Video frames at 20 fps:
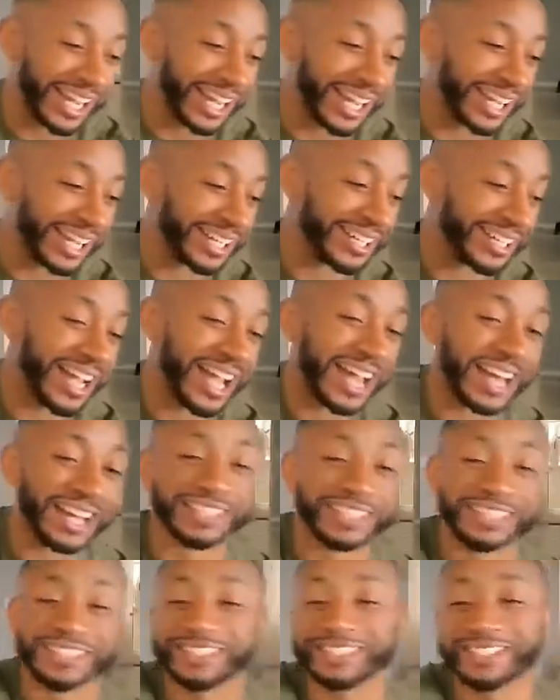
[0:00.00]
And you
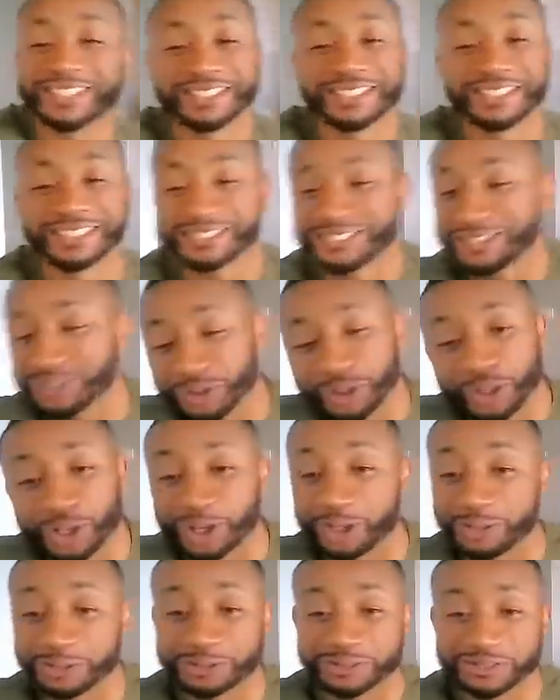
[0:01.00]
got student
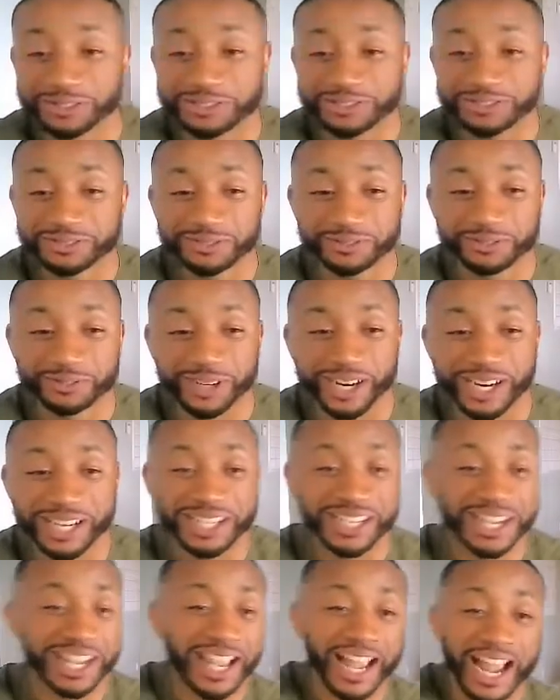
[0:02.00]
loans,
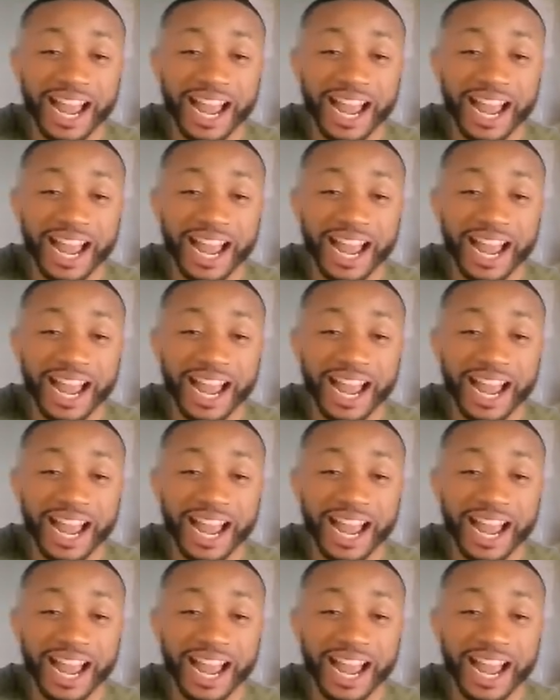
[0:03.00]
right?